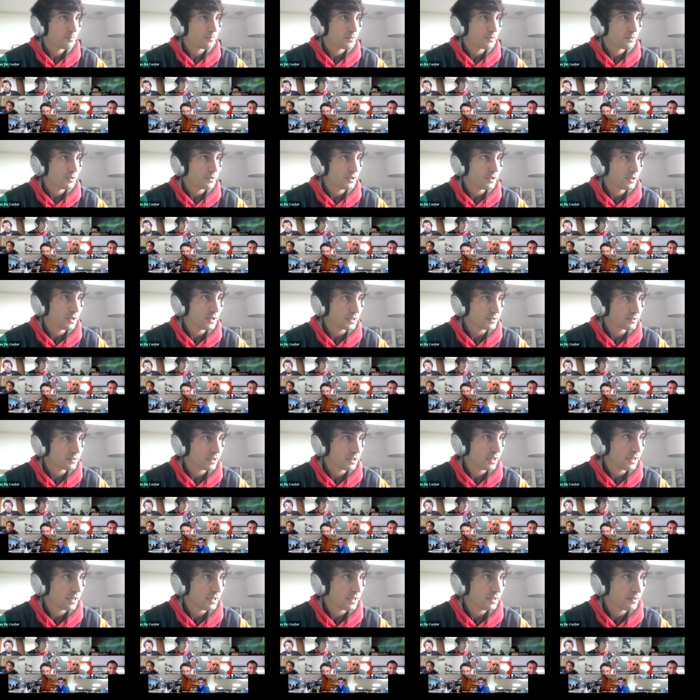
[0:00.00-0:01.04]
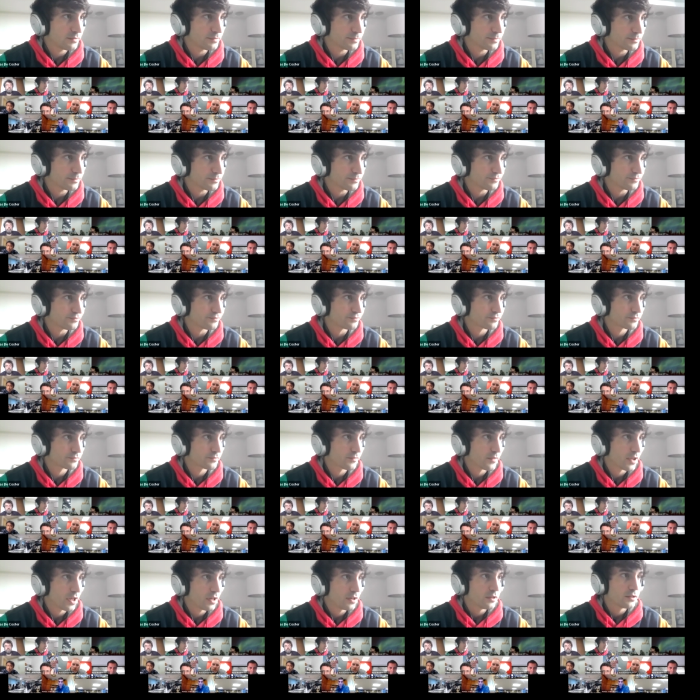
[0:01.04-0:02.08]
Next slide.
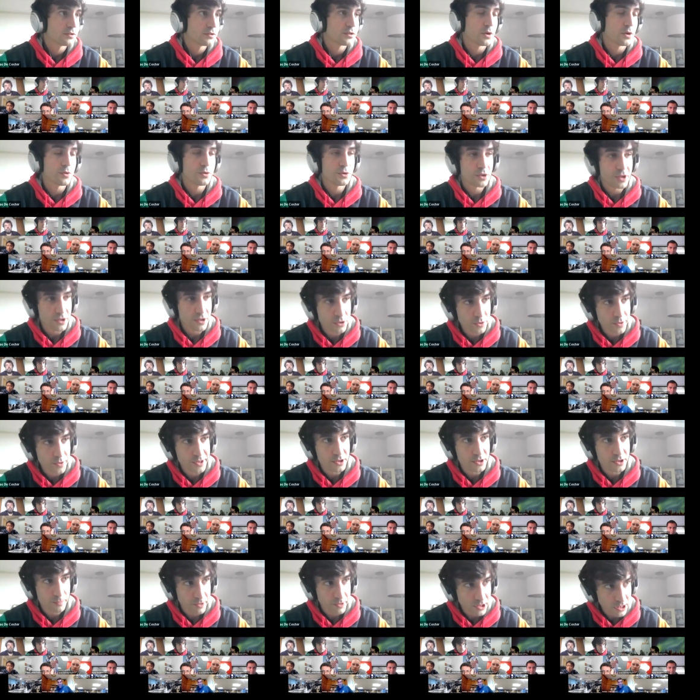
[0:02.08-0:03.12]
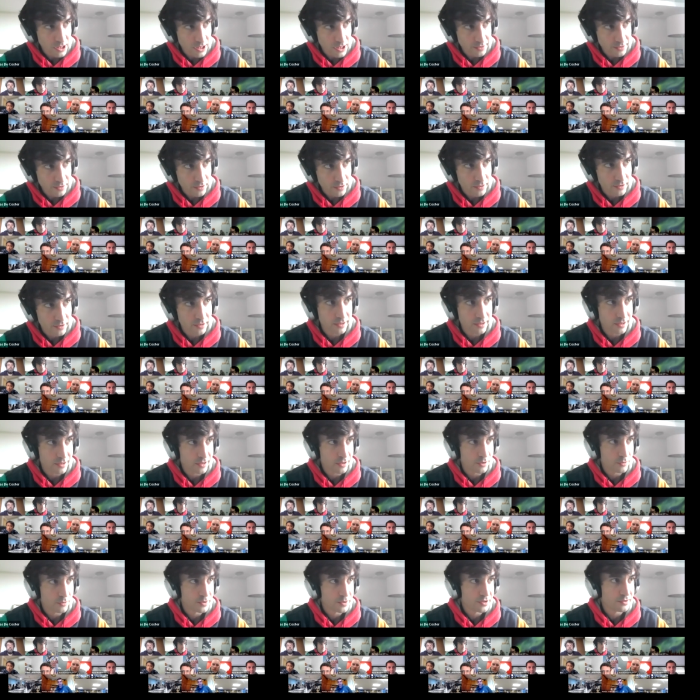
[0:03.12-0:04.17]
So you can do it command line
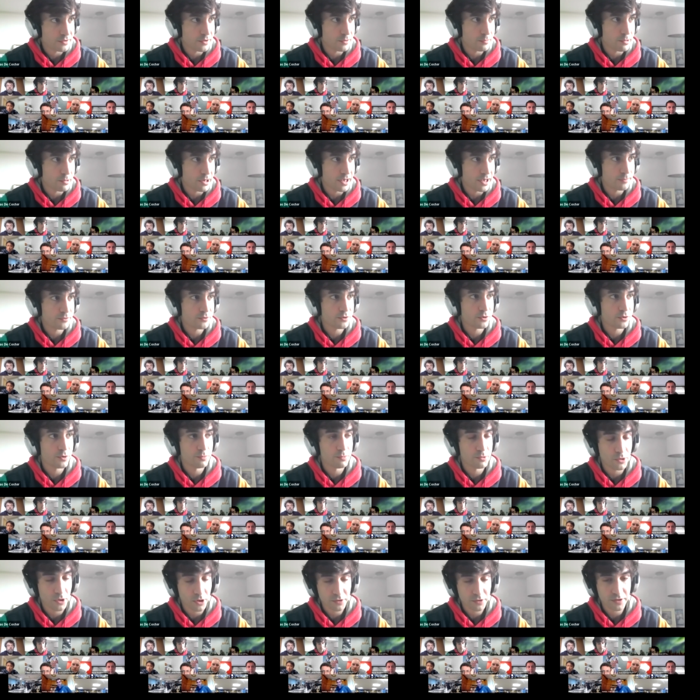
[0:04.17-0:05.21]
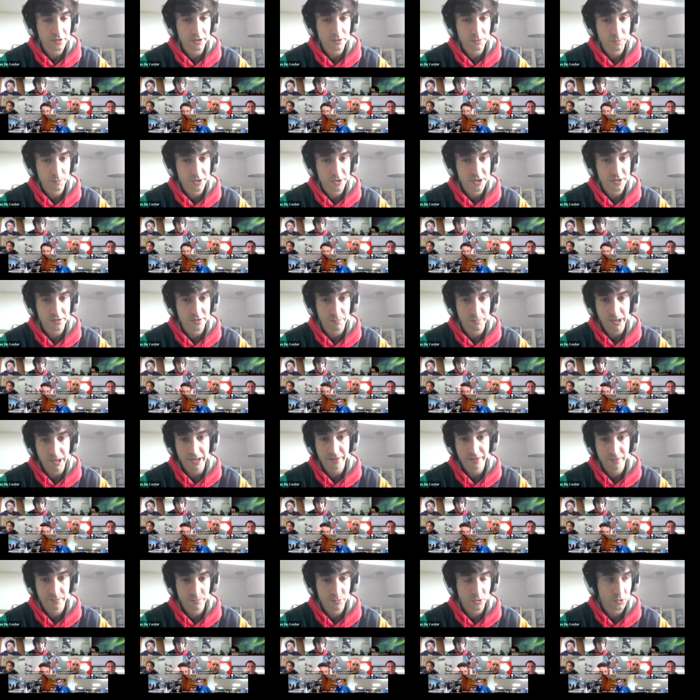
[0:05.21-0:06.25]
with the PyMCU prog, which is a
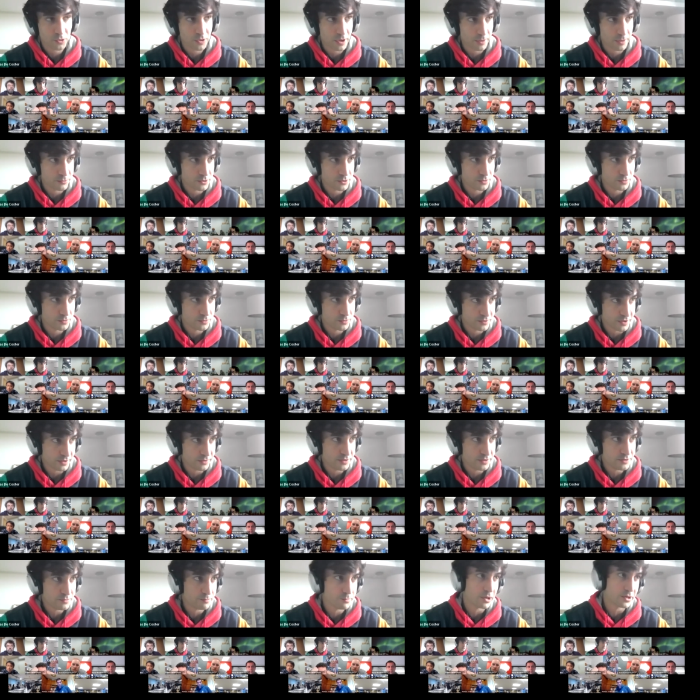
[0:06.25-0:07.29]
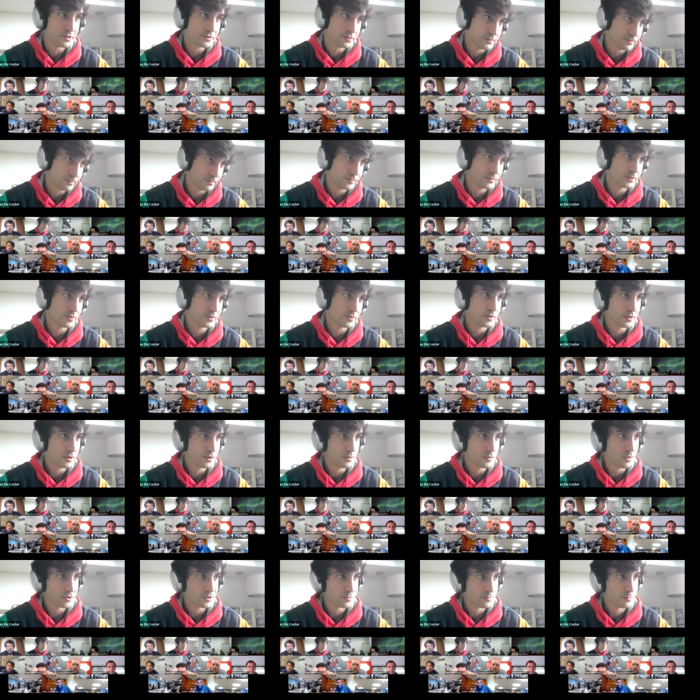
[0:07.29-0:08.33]
Python program to send it. But
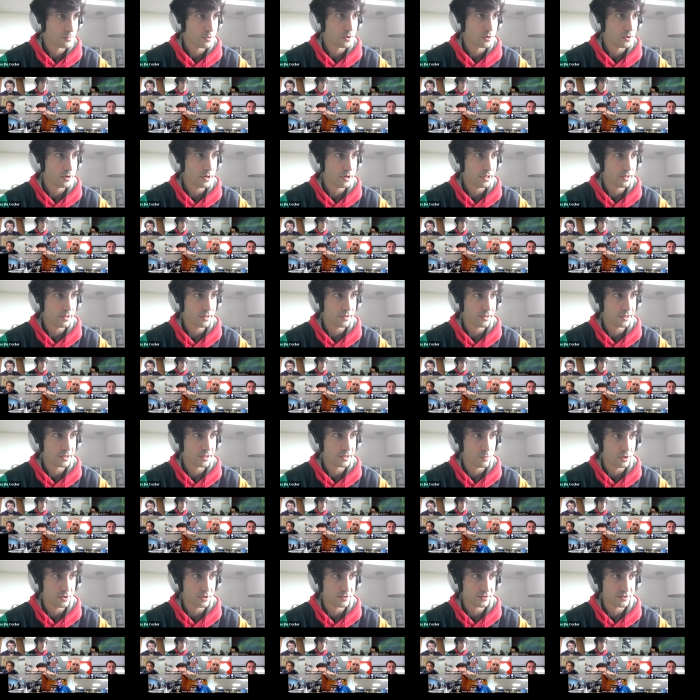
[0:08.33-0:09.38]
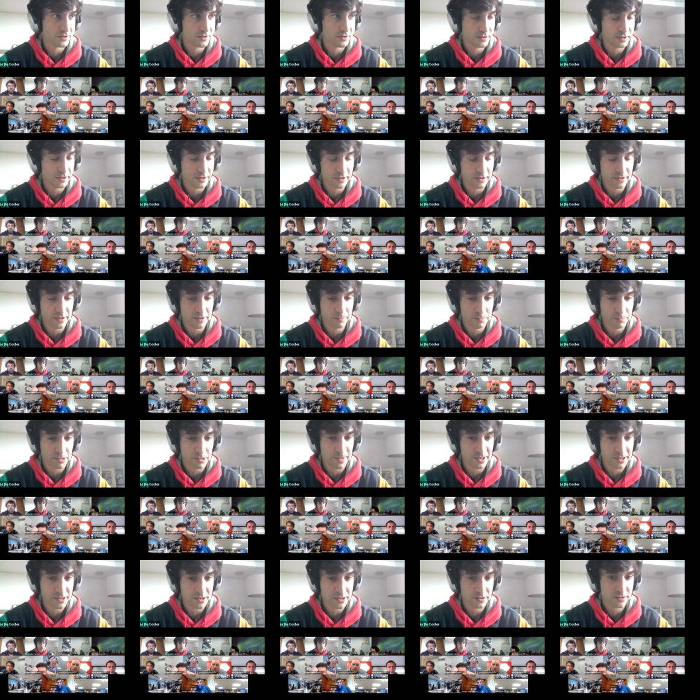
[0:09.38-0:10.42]
once more, it was
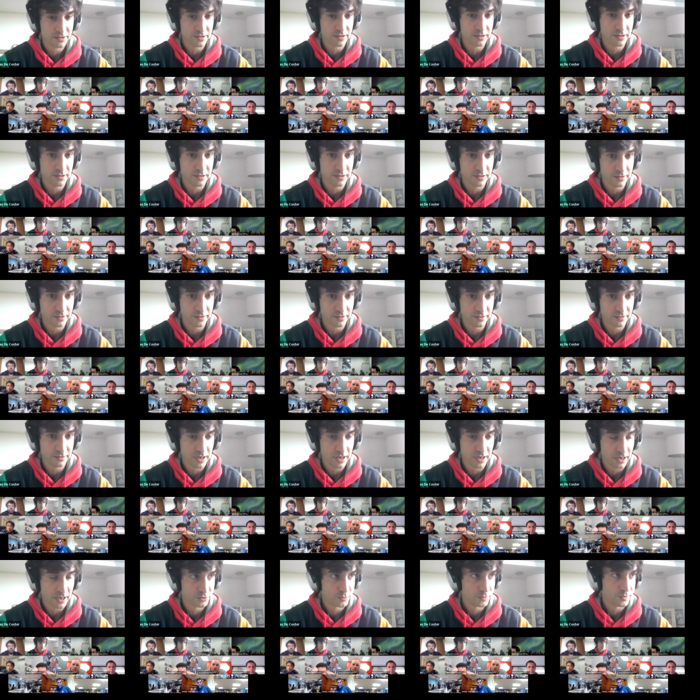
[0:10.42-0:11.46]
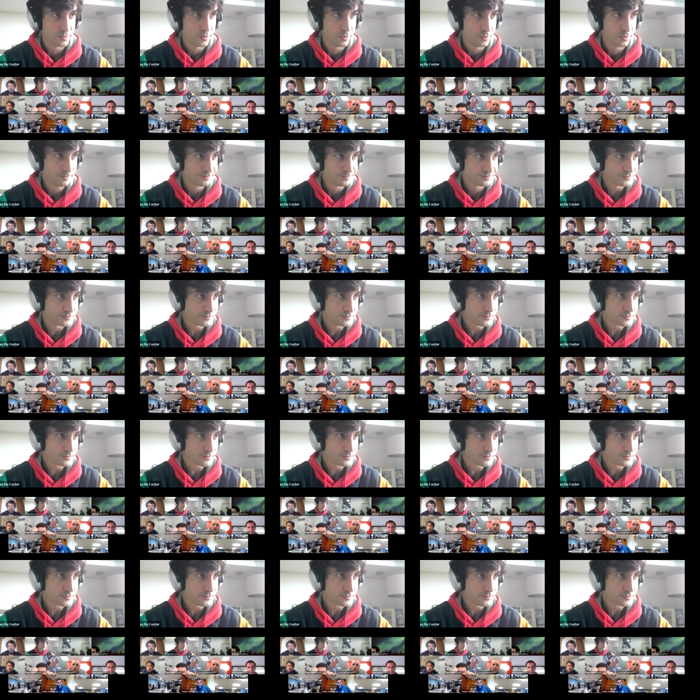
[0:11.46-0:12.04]
implemented in Arduino